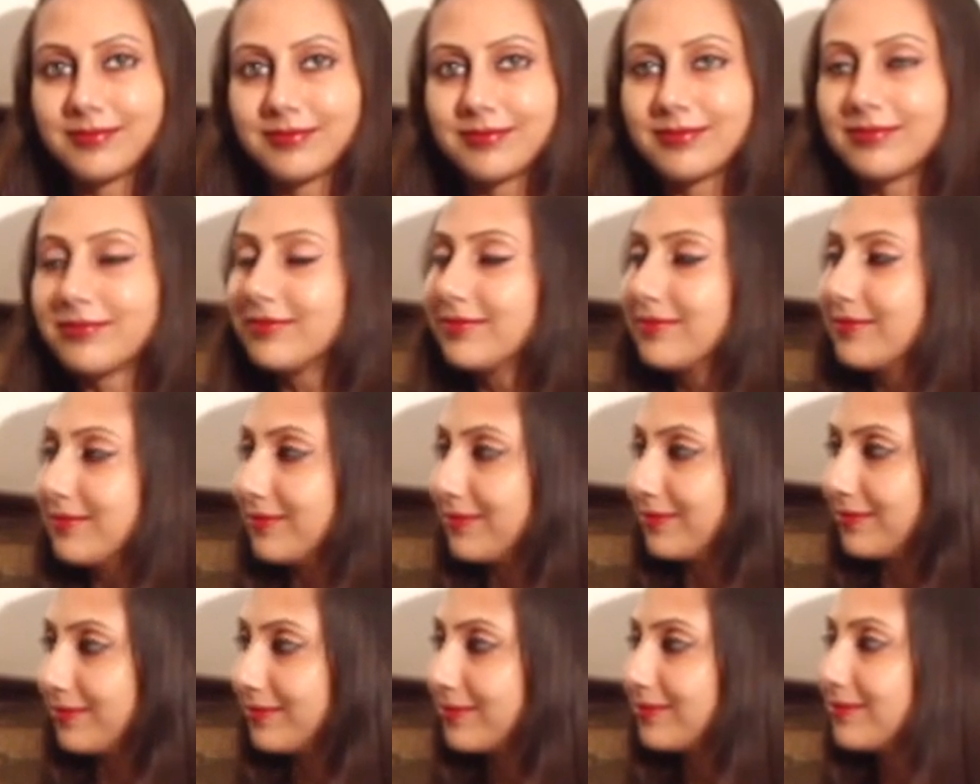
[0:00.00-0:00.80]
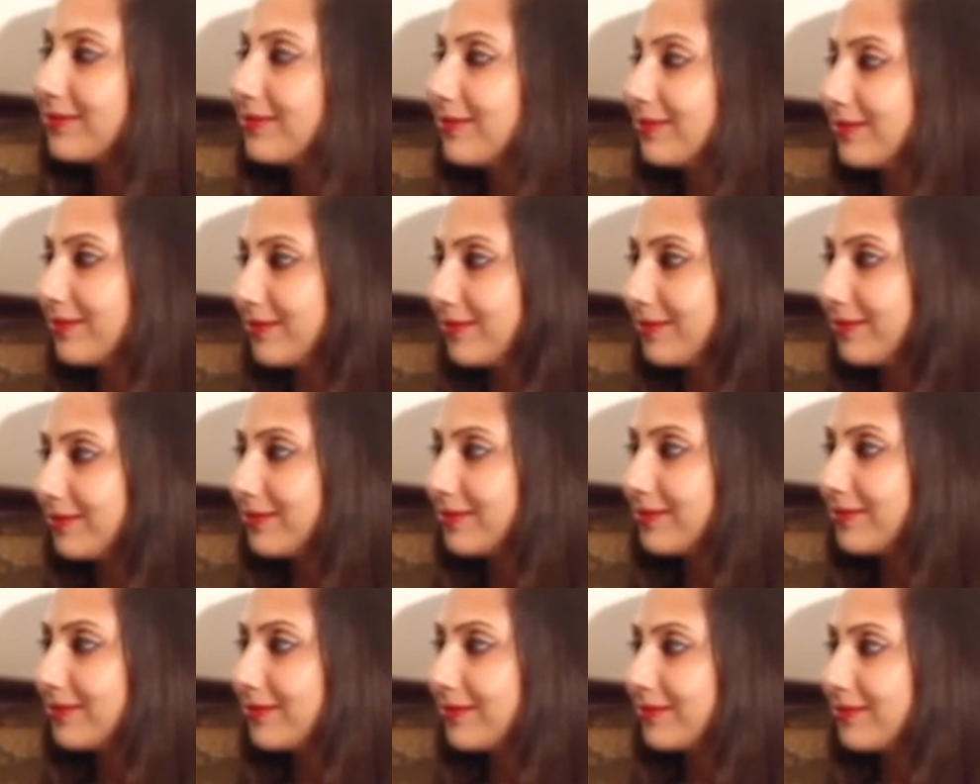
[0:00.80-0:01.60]

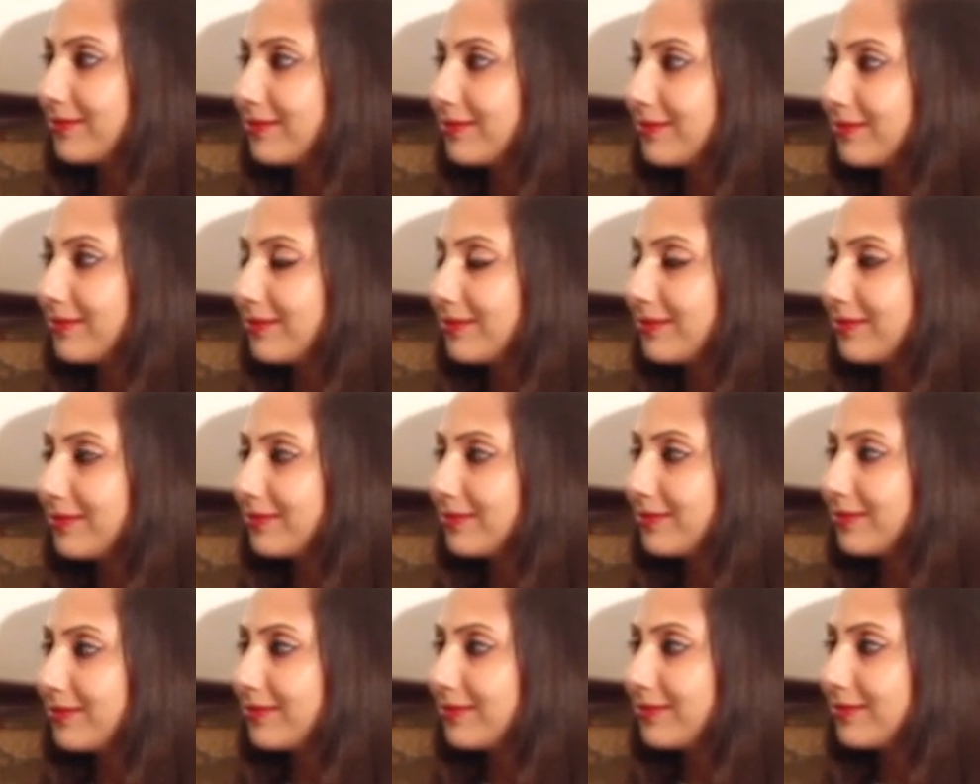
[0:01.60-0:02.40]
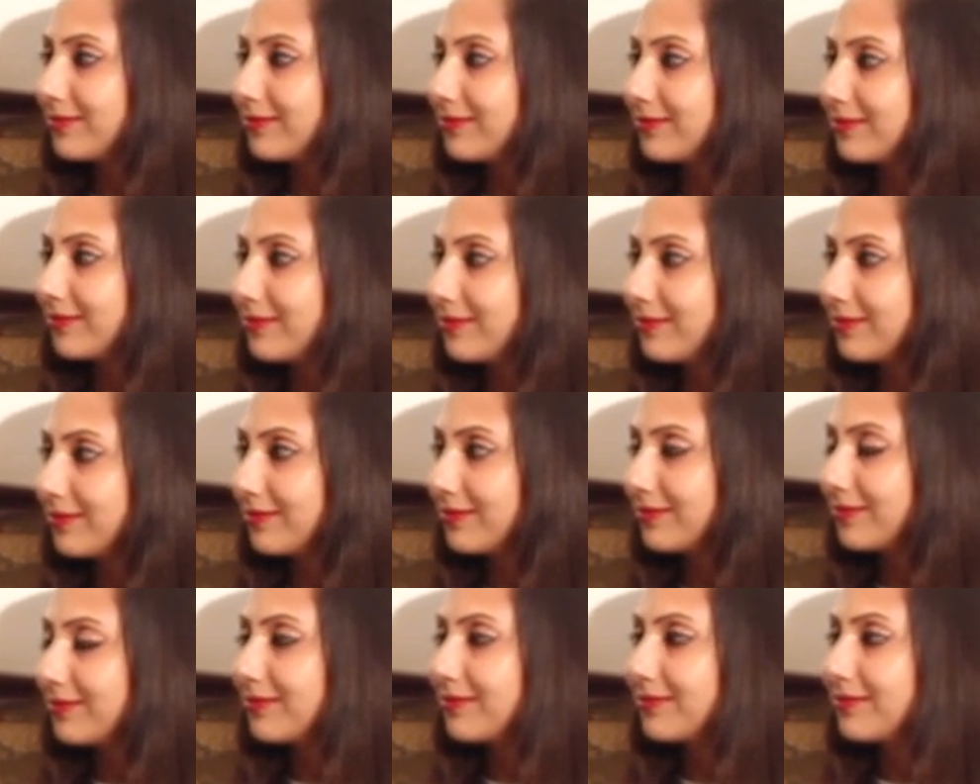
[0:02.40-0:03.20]

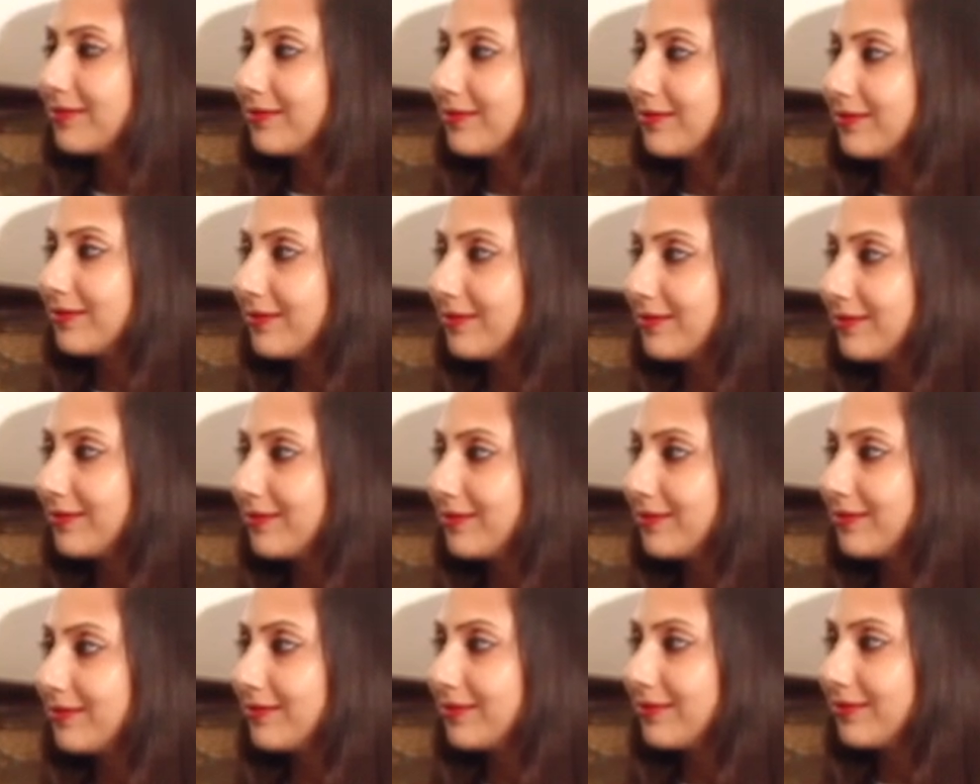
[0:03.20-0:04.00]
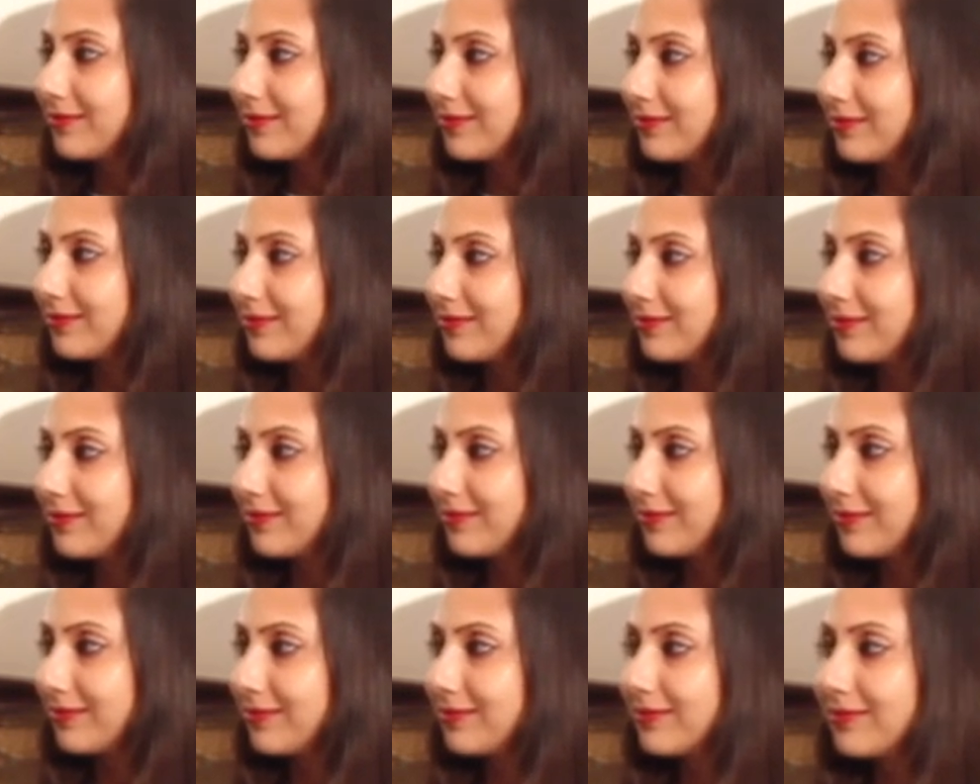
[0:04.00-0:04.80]

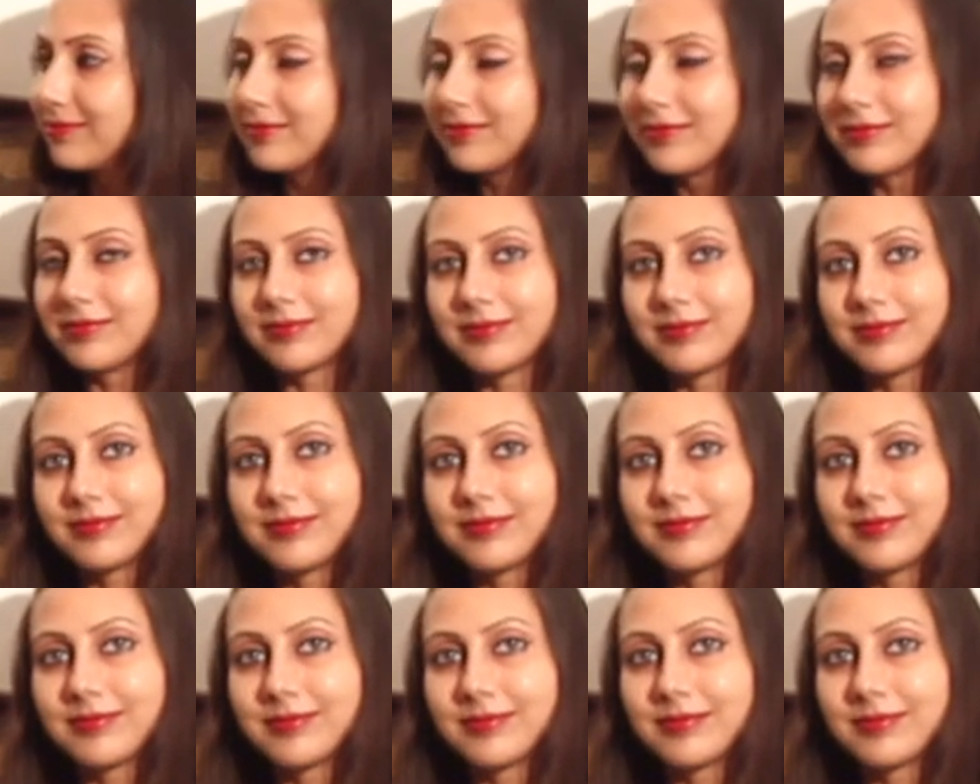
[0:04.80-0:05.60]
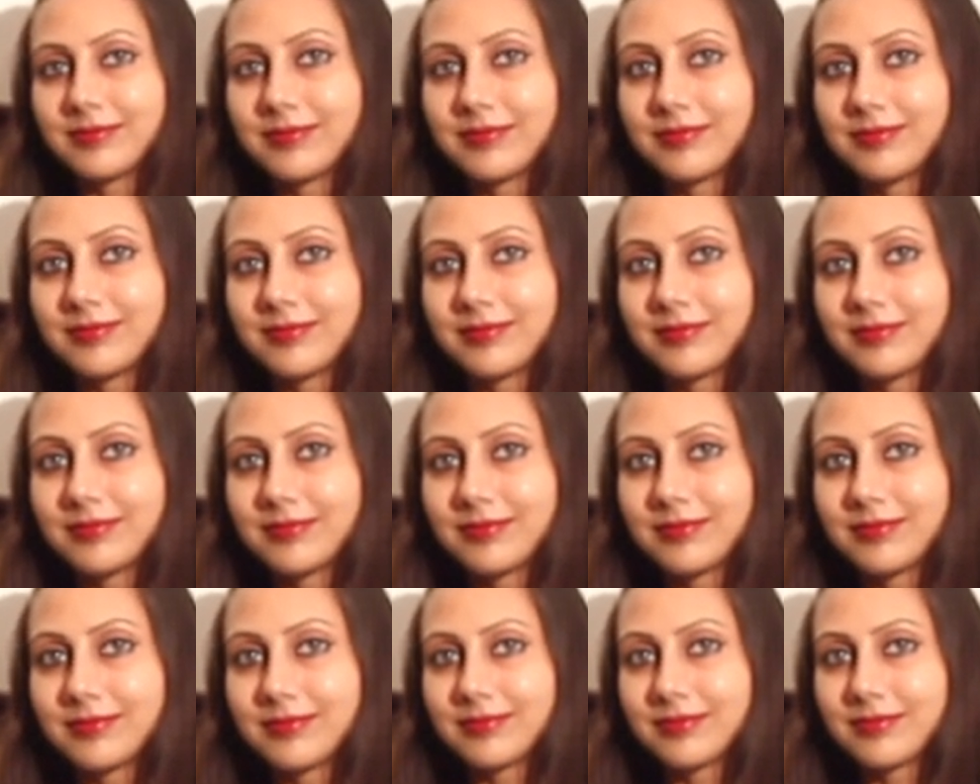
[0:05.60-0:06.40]

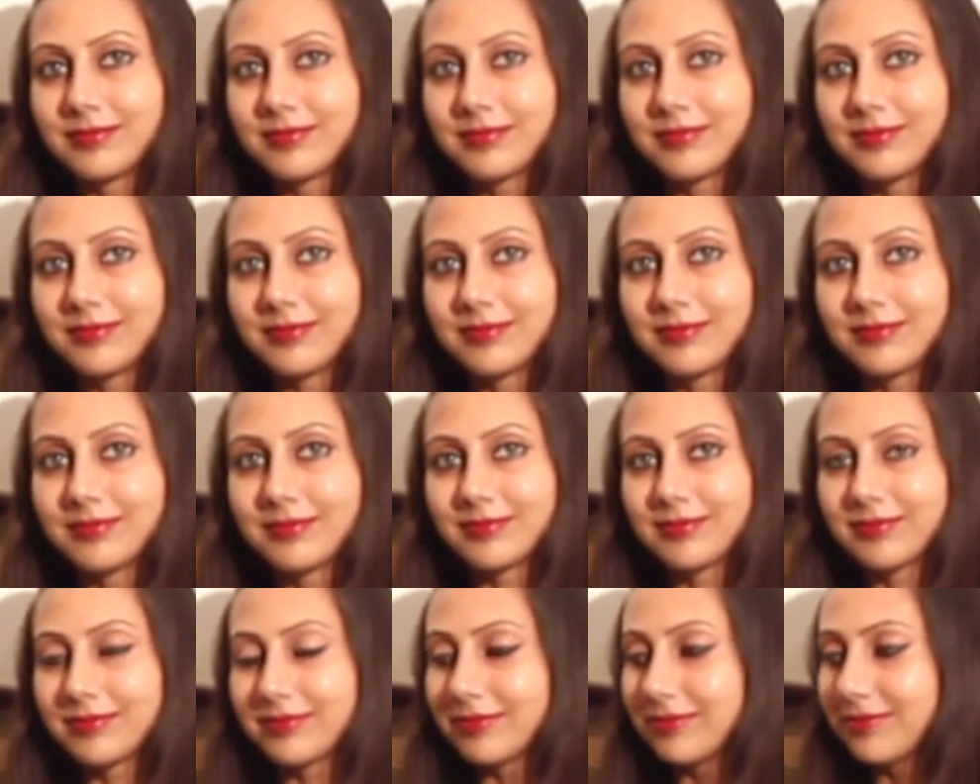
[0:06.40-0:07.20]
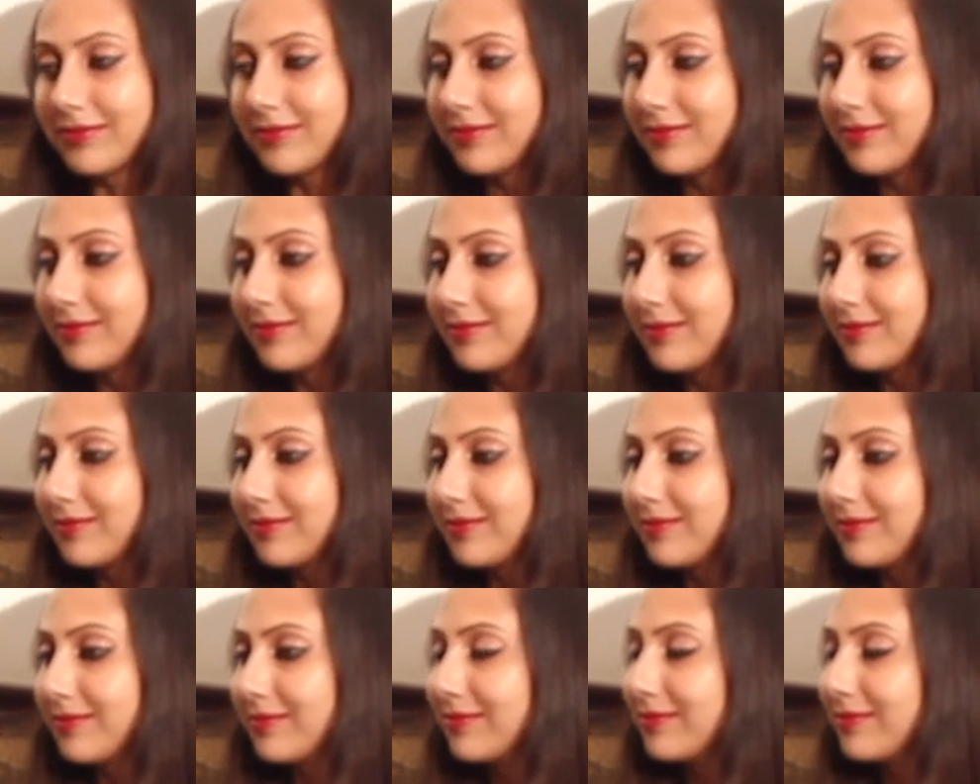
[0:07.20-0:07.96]
This person isn't speaking.